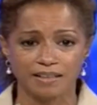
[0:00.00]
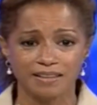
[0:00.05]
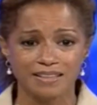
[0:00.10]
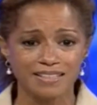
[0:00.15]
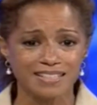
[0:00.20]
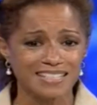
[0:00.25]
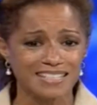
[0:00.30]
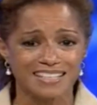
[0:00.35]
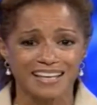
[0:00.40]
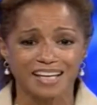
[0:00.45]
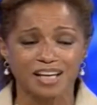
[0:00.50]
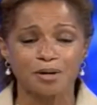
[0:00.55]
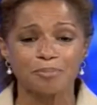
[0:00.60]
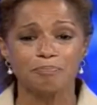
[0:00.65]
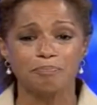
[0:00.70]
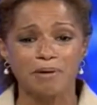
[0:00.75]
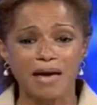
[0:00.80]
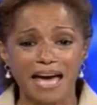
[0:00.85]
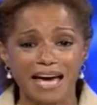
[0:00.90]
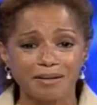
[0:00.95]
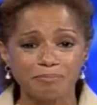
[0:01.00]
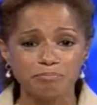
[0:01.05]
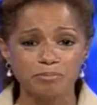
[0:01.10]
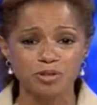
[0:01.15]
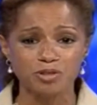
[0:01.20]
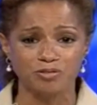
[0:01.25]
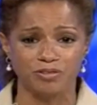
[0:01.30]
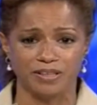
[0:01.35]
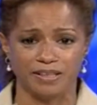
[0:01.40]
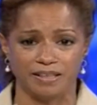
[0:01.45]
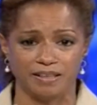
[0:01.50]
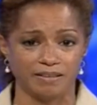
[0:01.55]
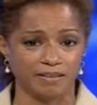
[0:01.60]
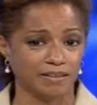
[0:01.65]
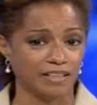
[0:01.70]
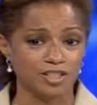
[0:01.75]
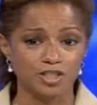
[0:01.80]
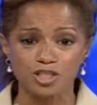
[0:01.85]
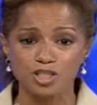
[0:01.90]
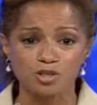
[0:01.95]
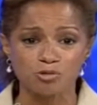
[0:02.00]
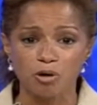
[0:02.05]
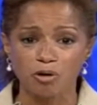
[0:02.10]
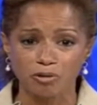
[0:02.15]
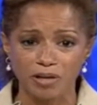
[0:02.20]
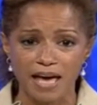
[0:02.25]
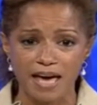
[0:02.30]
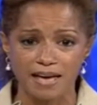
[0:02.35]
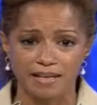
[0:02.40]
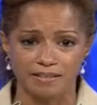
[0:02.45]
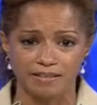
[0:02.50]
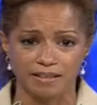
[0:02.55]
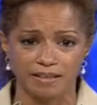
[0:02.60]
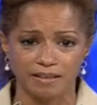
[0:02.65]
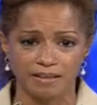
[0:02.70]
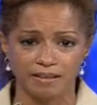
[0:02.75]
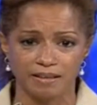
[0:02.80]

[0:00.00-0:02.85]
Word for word: This is like a bad movie that just won't end.